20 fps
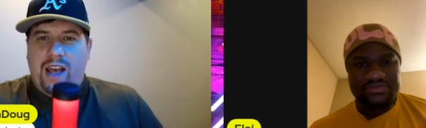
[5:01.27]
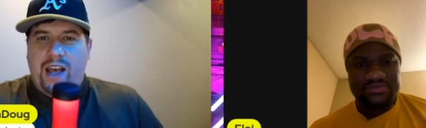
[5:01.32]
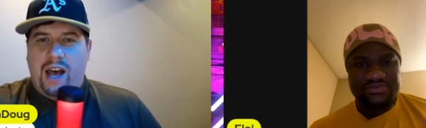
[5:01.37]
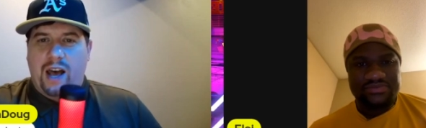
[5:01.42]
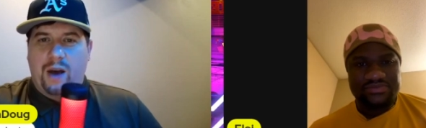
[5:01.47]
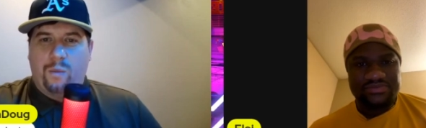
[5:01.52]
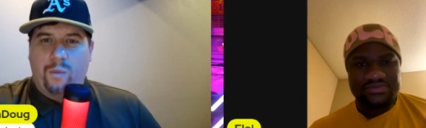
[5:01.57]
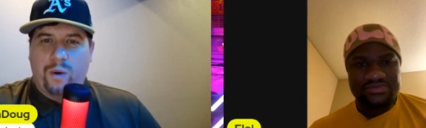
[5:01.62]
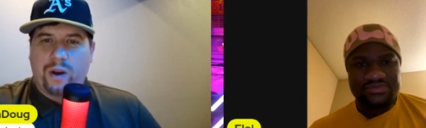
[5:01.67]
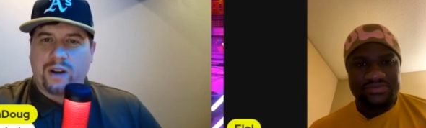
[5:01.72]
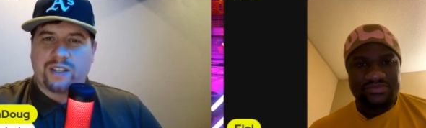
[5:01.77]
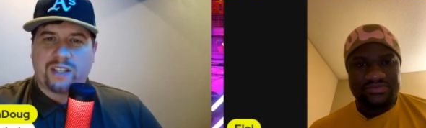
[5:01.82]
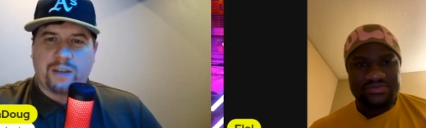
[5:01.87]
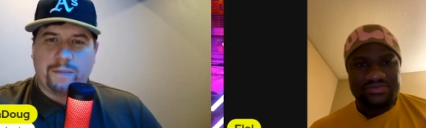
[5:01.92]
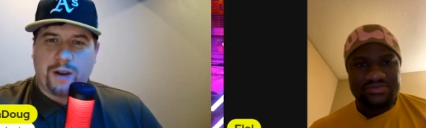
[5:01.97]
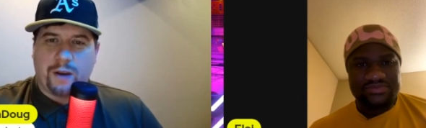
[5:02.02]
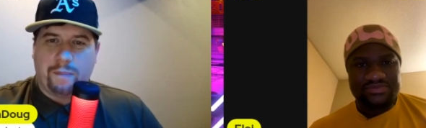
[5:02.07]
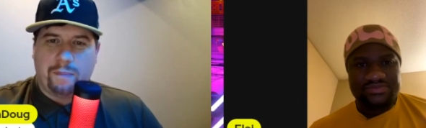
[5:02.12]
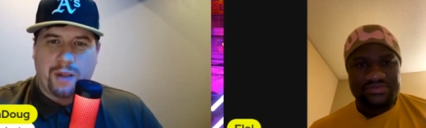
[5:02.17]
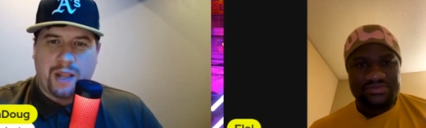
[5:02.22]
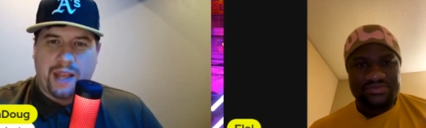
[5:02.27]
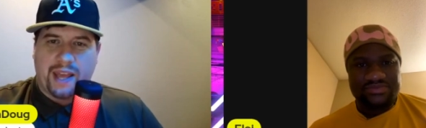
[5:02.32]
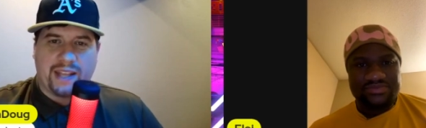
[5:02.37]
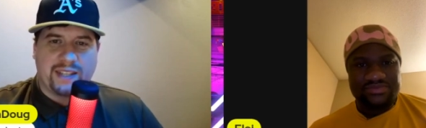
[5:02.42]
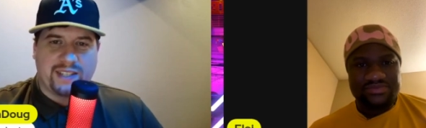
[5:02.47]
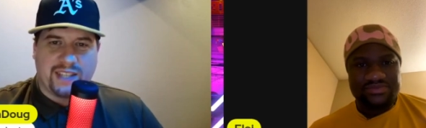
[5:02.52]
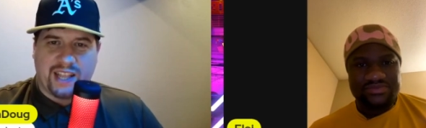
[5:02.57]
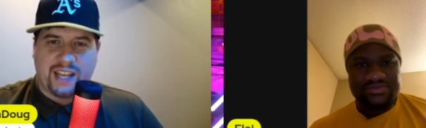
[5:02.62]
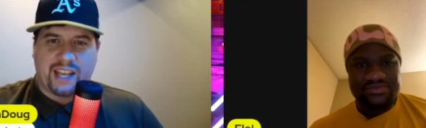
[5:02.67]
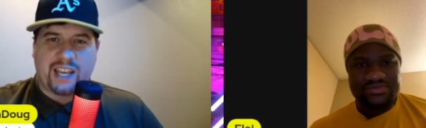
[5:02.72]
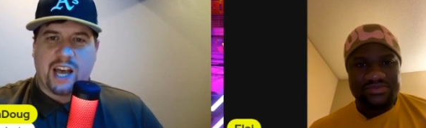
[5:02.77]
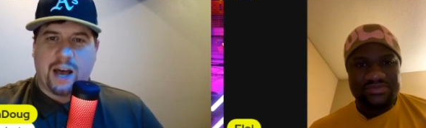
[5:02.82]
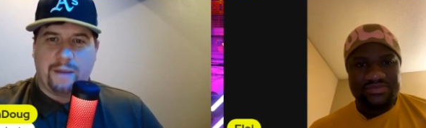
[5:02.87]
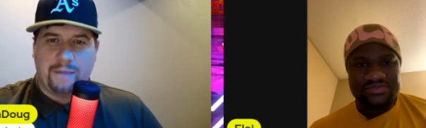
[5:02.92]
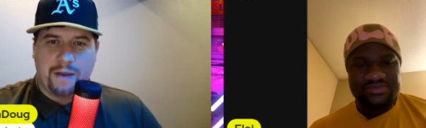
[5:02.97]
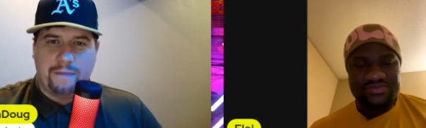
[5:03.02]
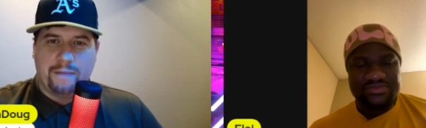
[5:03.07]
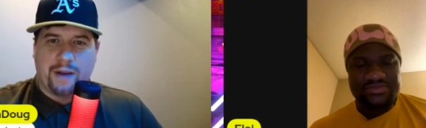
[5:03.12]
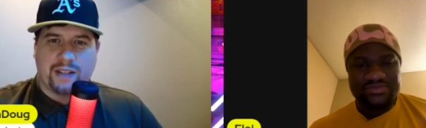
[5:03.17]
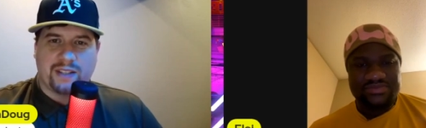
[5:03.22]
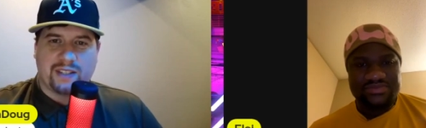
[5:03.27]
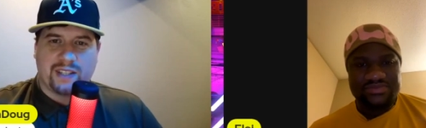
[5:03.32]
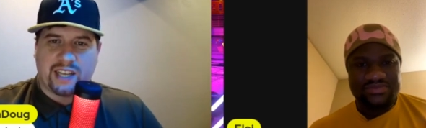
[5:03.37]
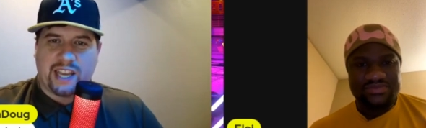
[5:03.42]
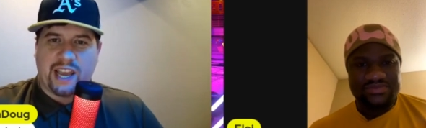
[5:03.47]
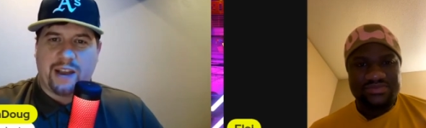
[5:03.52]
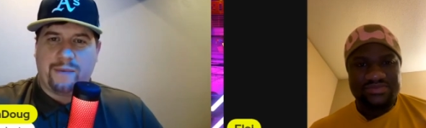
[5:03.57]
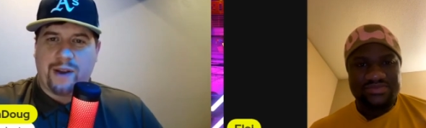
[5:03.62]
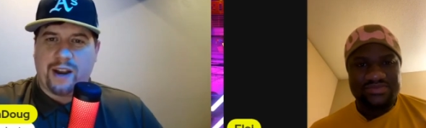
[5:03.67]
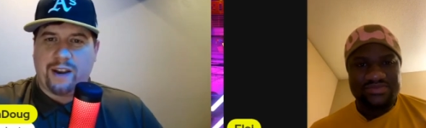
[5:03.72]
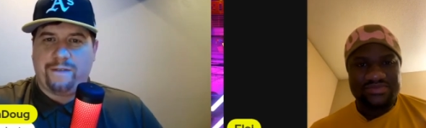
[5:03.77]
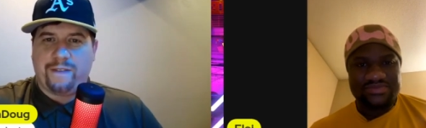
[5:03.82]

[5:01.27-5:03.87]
Speaker 1: Uh, what are some of your plans in the coming months to get ready